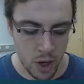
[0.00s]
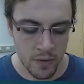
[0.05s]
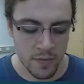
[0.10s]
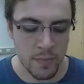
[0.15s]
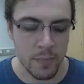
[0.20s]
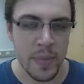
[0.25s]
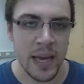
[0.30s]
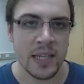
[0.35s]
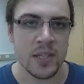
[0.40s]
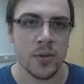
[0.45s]
of
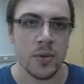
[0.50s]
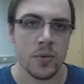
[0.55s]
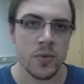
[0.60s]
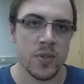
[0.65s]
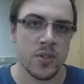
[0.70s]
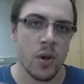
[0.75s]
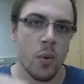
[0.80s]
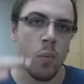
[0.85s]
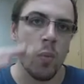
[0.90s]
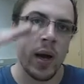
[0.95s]
metal,
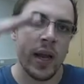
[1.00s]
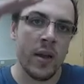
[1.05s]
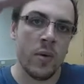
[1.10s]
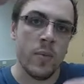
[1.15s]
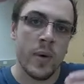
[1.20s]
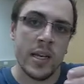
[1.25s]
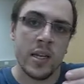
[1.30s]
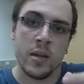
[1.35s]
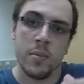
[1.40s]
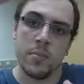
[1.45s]
so when it
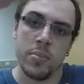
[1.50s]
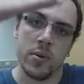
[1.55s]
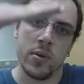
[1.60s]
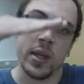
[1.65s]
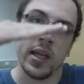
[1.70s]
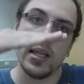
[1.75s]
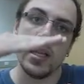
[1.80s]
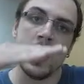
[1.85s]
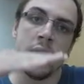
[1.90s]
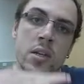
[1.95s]
went
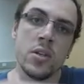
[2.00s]
completely